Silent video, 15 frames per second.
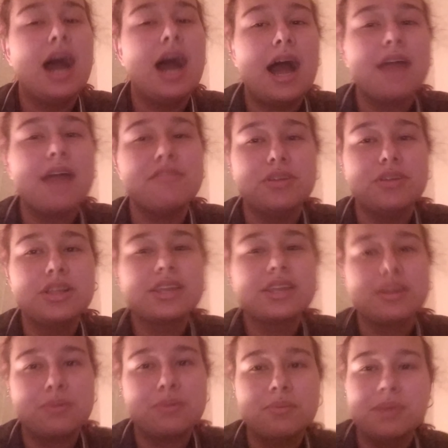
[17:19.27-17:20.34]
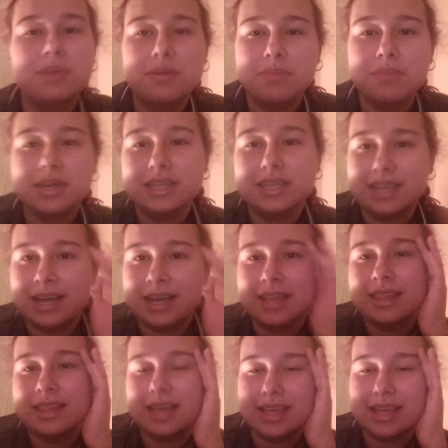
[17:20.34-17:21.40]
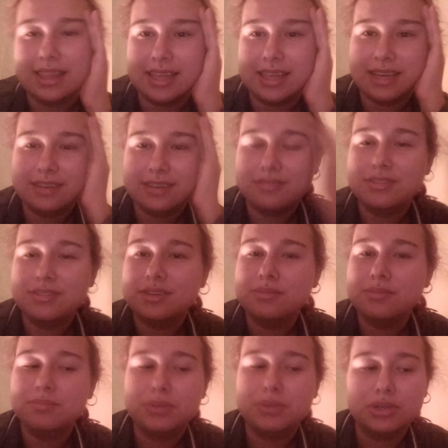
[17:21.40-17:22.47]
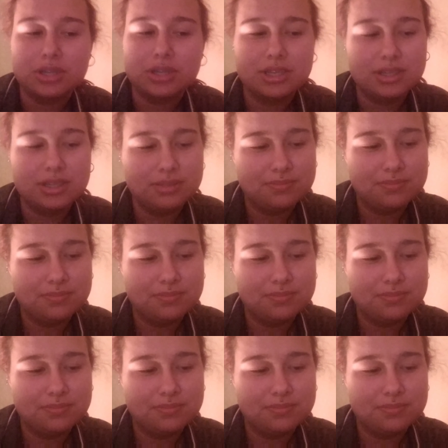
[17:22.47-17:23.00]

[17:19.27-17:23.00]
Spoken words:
I feel like there will be a big death at the end of the book.